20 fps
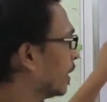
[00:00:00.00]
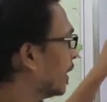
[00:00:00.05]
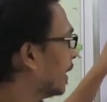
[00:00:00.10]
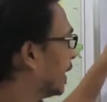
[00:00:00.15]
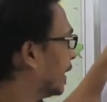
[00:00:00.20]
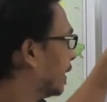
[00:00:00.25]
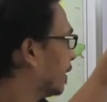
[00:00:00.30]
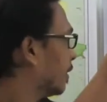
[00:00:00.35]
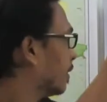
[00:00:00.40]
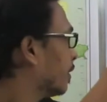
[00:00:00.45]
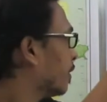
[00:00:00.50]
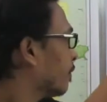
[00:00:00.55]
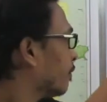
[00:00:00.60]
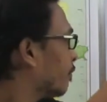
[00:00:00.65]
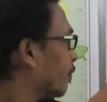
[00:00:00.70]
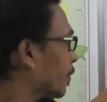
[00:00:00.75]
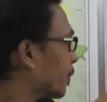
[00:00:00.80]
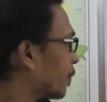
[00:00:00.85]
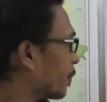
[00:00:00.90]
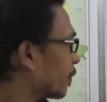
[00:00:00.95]
And
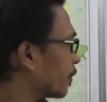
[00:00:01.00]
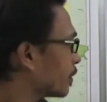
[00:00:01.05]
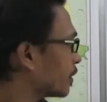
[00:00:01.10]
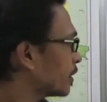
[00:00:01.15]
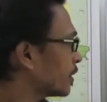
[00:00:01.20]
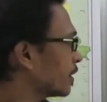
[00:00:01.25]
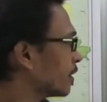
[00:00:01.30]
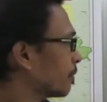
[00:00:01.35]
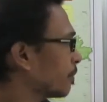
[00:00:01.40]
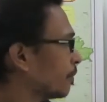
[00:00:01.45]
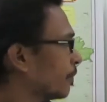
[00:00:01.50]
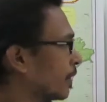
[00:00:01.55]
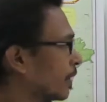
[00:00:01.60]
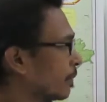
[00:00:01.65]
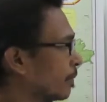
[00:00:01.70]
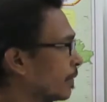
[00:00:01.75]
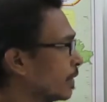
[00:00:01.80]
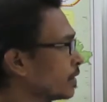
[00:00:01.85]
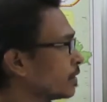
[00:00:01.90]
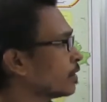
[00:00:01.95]
for processing
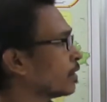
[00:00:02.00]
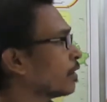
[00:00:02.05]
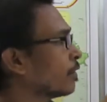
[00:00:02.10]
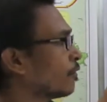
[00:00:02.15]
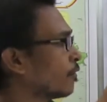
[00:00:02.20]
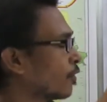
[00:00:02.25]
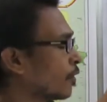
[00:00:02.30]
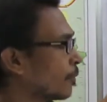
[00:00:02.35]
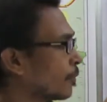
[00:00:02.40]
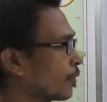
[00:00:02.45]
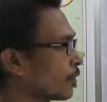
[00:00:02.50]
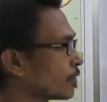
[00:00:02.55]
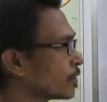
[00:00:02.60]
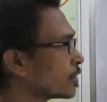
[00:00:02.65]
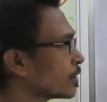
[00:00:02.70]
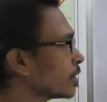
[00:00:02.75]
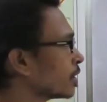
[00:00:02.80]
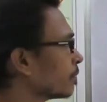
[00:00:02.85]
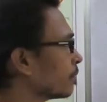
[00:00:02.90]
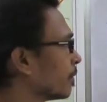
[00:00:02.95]
purpose,
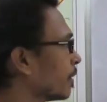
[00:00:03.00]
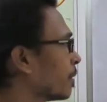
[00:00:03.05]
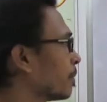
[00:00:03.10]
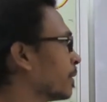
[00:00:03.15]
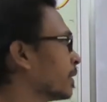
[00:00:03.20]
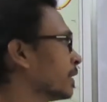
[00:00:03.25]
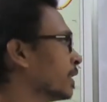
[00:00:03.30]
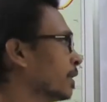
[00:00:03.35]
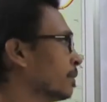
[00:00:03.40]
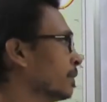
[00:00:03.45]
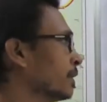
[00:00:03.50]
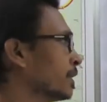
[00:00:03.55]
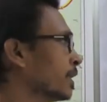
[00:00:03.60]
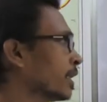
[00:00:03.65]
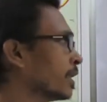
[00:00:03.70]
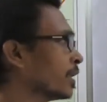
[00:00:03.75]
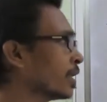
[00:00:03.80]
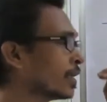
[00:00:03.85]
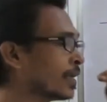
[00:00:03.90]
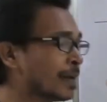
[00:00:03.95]
that means
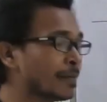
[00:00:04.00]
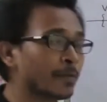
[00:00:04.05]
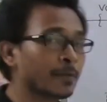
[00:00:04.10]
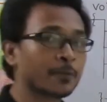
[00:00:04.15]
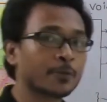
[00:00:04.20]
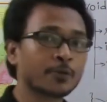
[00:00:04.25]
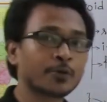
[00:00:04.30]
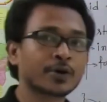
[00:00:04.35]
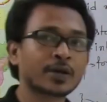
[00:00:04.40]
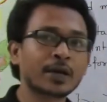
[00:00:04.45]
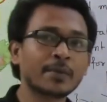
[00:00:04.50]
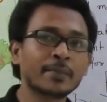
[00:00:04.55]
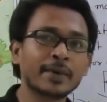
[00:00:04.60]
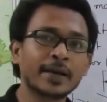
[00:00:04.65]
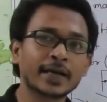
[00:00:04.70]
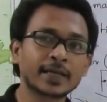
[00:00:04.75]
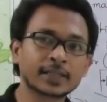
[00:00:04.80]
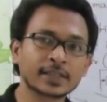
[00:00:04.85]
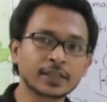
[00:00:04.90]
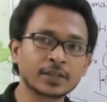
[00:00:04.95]
at the time of program
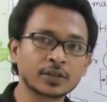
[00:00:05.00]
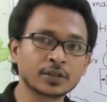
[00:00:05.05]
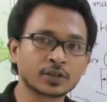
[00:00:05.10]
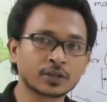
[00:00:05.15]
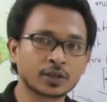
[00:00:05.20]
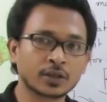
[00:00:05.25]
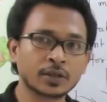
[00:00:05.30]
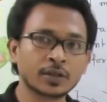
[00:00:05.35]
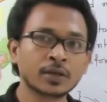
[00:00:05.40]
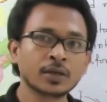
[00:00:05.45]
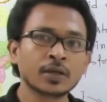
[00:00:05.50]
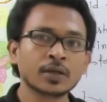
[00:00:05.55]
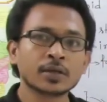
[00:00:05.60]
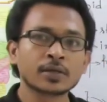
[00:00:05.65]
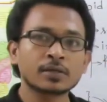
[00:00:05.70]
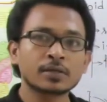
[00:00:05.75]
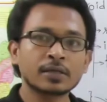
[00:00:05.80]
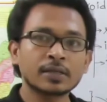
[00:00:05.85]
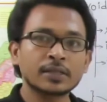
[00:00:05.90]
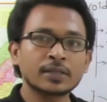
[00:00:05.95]
execution,
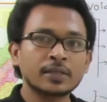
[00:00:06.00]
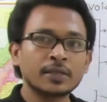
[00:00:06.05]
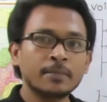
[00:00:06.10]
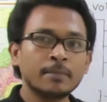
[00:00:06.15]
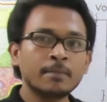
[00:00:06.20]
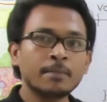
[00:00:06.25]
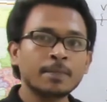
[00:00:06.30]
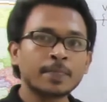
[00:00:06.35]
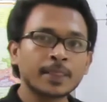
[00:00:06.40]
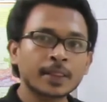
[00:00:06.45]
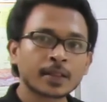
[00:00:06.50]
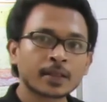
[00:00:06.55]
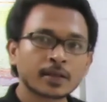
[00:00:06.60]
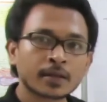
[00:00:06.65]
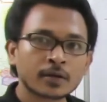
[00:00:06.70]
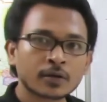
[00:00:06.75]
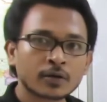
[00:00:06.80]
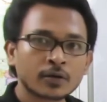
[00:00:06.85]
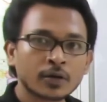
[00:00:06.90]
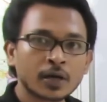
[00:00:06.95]
system
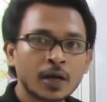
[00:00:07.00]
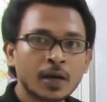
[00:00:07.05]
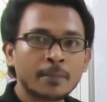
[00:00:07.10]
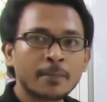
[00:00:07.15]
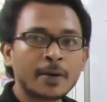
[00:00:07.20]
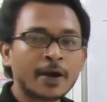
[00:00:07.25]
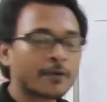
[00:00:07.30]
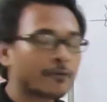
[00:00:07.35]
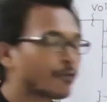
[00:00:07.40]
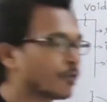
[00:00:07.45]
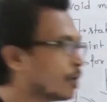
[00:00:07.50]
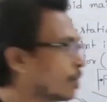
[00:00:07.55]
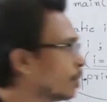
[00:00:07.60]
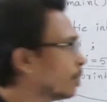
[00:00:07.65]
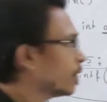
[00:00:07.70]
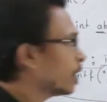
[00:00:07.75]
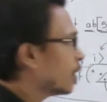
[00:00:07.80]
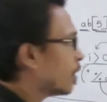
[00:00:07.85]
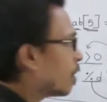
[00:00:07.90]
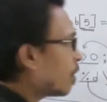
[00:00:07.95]
will
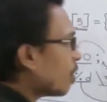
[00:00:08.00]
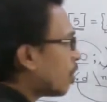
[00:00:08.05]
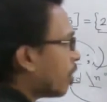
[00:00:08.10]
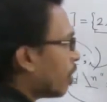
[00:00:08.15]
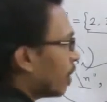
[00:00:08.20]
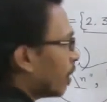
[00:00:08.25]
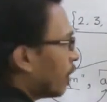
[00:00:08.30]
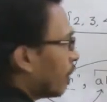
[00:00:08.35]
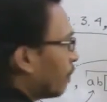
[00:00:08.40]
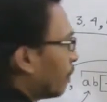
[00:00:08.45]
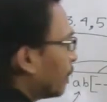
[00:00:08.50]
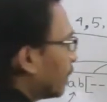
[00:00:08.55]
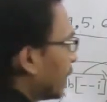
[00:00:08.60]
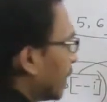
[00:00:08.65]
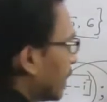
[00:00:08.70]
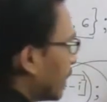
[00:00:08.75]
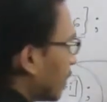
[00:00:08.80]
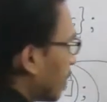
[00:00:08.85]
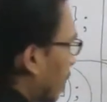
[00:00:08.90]
perform all of these